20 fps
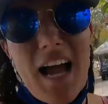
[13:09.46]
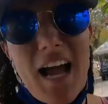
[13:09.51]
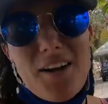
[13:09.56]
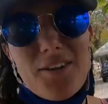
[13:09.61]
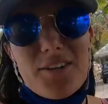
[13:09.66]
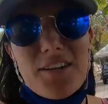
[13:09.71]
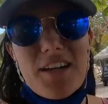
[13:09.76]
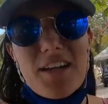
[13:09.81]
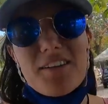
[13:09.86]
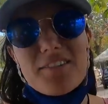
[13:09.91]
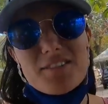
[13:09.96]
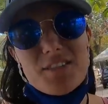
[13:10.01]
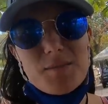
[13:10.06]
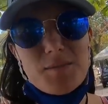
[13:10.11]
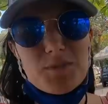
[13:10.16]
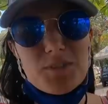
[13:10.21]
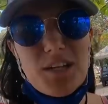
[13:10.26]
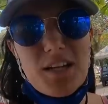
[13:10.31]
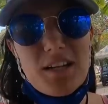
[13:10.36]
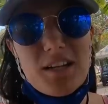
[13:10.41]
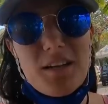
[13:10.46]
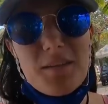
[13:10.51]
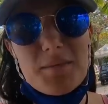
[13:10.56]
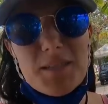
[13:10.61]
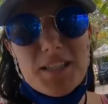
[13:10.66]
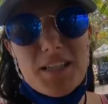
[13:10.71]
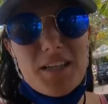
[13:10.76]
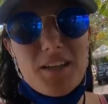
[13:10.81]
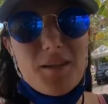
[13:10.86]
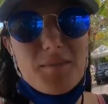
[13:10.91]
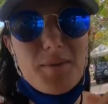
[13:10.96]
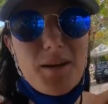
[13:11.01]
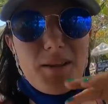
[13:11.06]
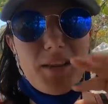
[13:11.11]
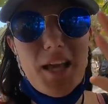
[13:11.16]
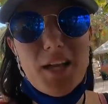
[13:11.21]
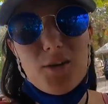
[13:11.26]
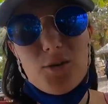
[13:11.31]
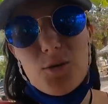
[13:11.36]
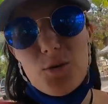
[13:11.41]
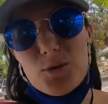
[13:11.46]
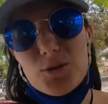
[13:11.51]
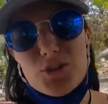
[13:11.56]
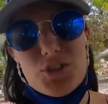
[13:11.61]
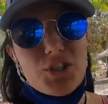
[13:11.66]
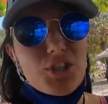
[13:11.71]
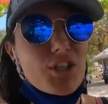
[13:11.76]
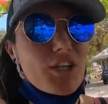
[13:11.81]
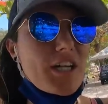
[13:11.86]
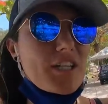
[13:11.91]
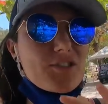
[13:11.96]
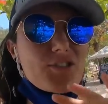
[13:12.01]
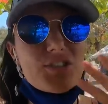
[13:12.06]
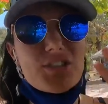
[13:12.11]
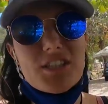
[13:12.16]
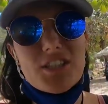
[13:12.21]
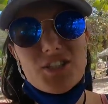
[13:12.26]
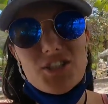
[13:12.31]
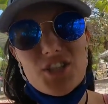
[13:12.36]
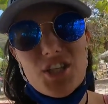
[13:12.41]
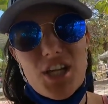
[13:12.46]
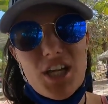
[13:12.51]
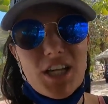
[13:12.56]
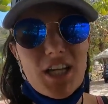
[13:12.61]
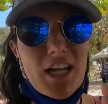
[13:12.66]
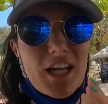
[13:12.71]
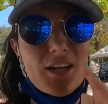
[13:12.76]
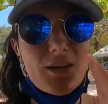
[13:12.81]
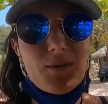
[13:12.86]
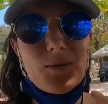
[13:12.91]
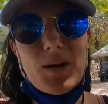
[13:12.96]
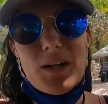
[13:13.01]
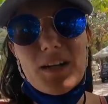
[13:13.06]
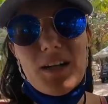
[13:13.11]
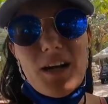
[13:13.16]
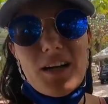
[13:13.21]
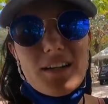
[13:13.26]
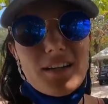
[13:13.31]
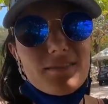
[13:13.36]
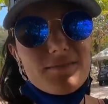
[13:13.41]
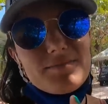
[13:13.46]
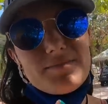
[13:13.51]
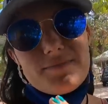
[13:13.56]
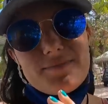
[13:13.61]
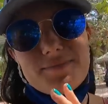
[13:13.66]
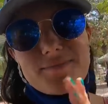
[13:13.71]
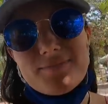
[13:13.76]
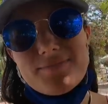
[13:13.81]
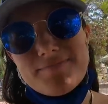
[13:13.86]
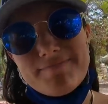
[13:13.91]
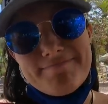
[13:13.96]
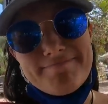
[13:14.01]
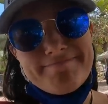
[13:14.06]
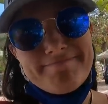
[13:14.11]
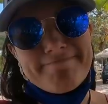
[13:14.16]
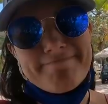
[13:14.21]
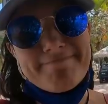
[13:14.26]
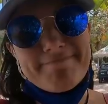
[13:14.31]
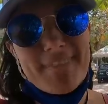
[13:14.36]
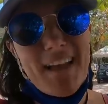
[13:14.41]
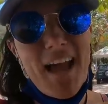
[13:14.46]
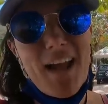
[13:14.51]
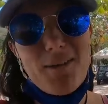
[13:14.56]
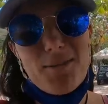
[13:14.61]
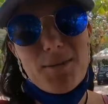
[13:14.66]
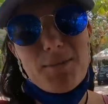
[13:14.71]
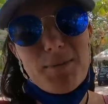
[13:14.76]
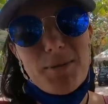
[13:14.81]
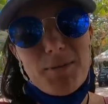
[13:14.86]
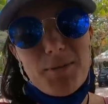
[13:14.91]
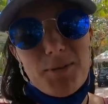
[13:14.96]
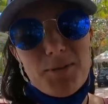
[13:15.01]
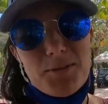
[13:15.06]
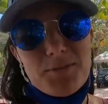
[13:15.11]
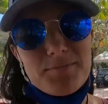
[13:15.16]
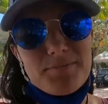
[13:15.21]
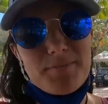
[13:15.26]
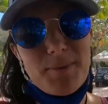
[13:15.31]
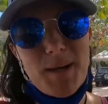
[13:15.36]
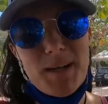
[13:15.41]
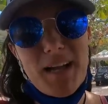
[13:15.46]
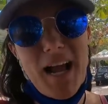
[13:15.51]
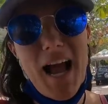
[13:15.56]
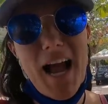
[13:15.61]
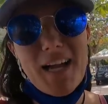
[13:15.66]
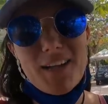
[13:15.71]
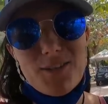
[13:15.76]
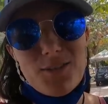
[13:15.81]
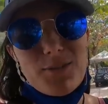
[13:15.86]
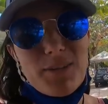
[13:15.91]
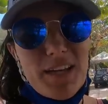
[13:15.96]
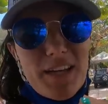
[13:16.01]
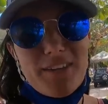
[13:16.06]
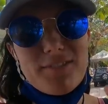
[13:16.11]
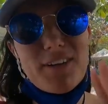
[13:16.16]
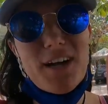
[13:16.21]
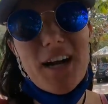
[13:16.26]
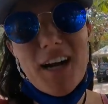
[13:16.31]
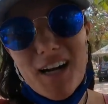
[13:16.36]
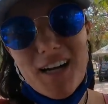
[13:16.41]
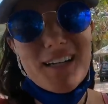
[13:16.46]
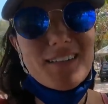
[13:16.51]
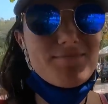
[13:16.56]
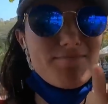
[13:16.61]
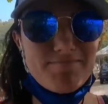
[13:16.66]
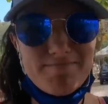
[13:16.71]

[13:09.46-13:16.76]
I don't care if someone's gonna come in here about like culture and tradition and whatnot. No, I don't want to be rude, but I don't give a...